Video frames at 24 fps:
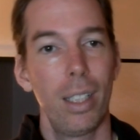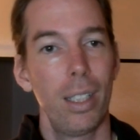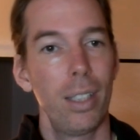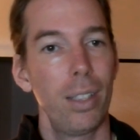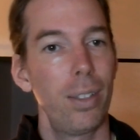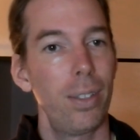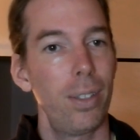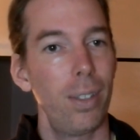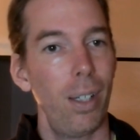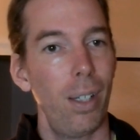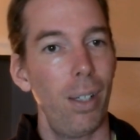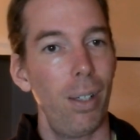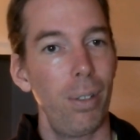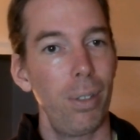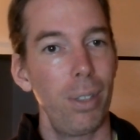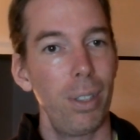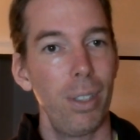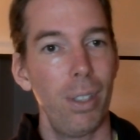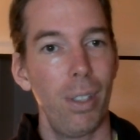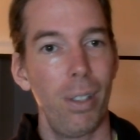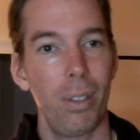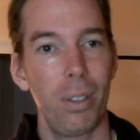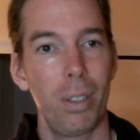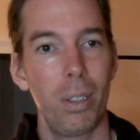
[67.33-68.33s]
So,
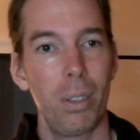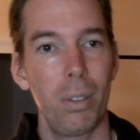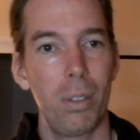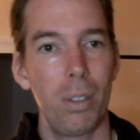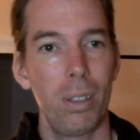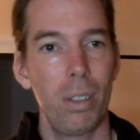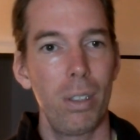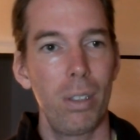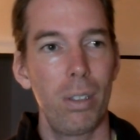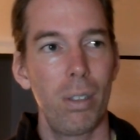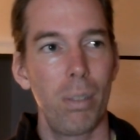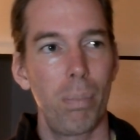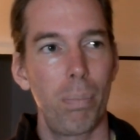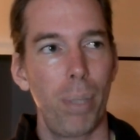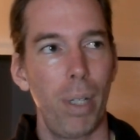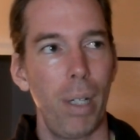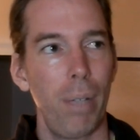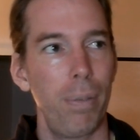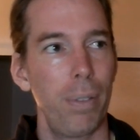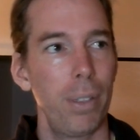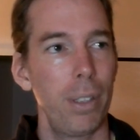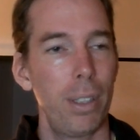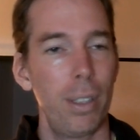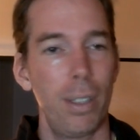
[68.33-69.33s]
your
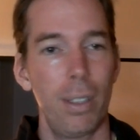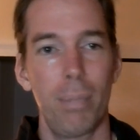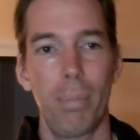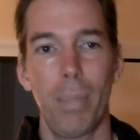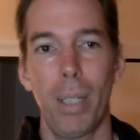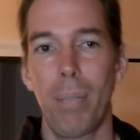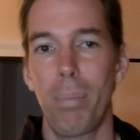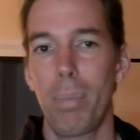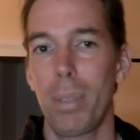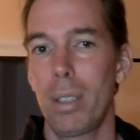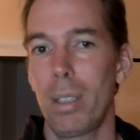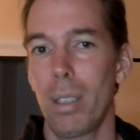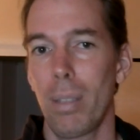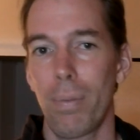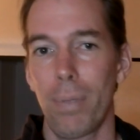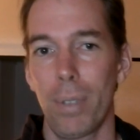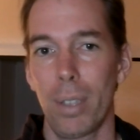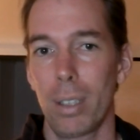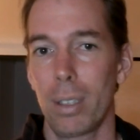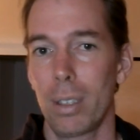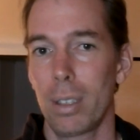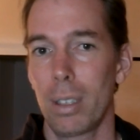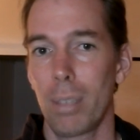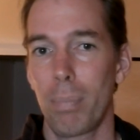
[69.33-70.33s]
preferences might be
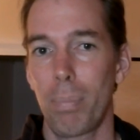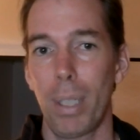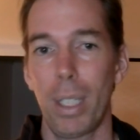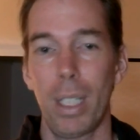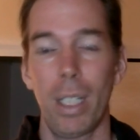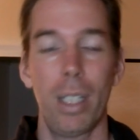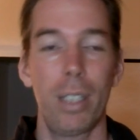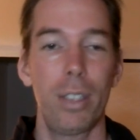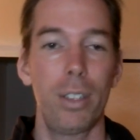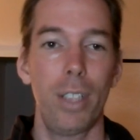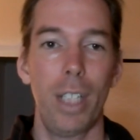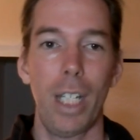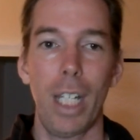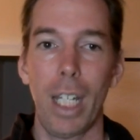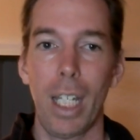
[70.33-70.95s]
different depending on your